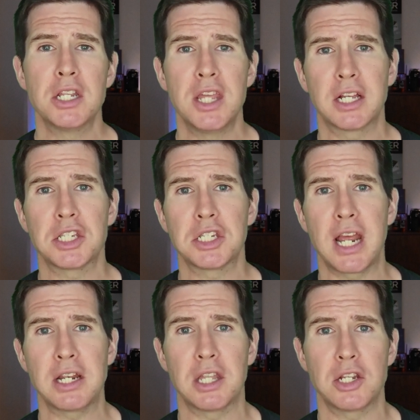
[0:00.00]
to the
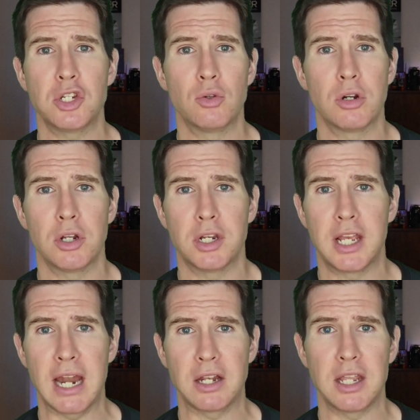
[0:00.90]
extent that you could
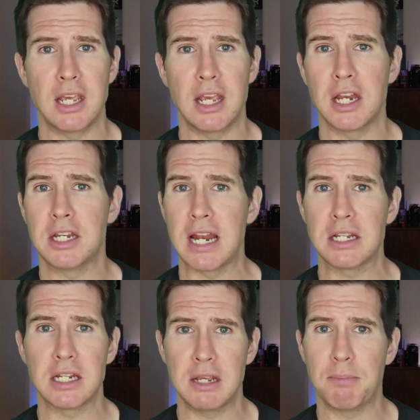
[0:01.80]
get the
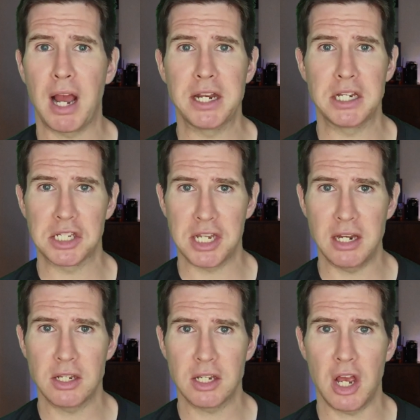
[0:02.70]
identity by
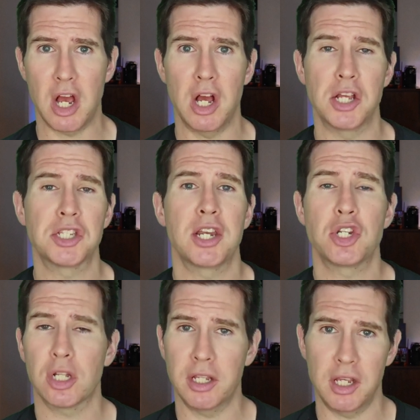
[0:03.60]
descent, uh,
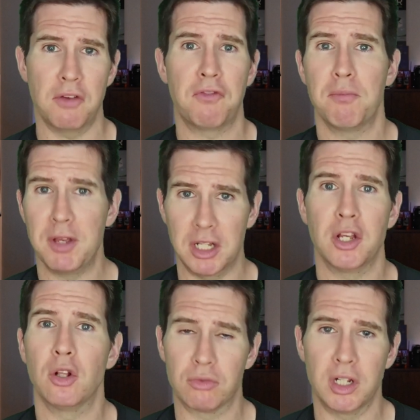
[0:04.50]
essentially the
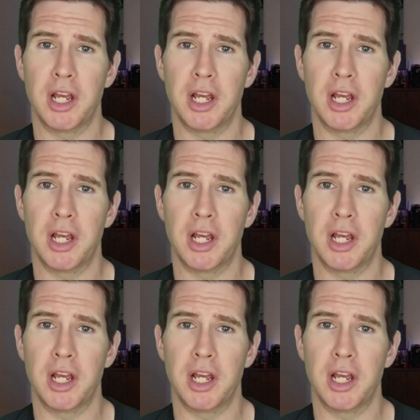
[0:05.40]
familial